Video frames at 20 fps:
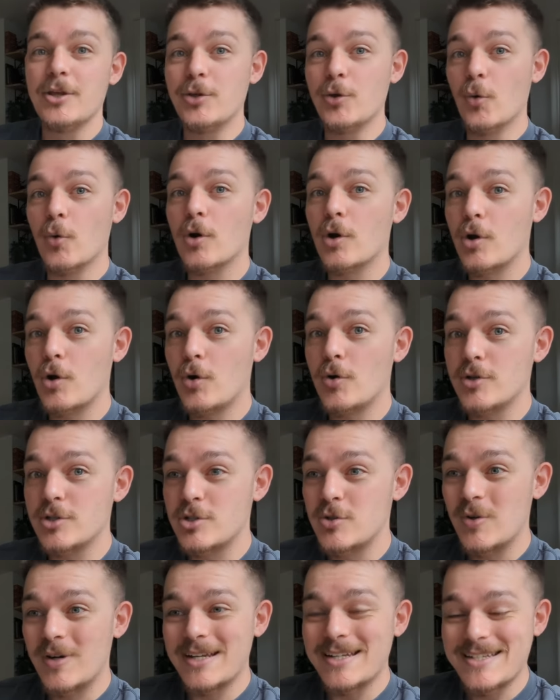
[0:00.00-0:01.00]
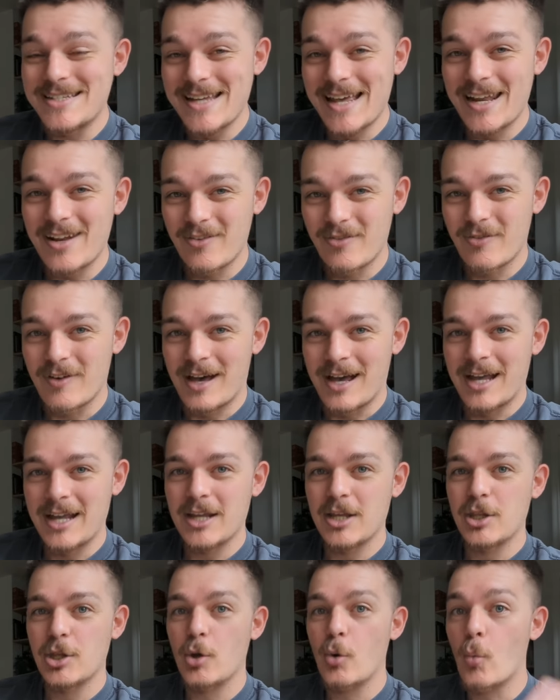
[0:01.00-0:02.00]
Your goal is to identify
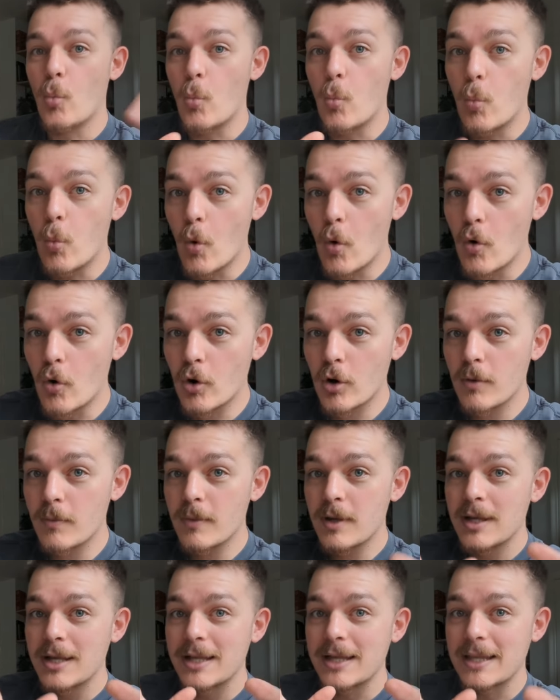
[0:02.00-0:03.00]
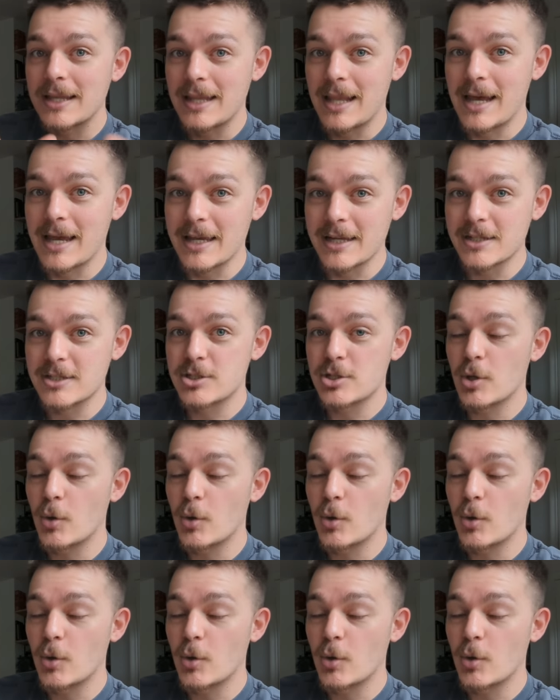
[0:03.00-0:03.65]
the warm clients,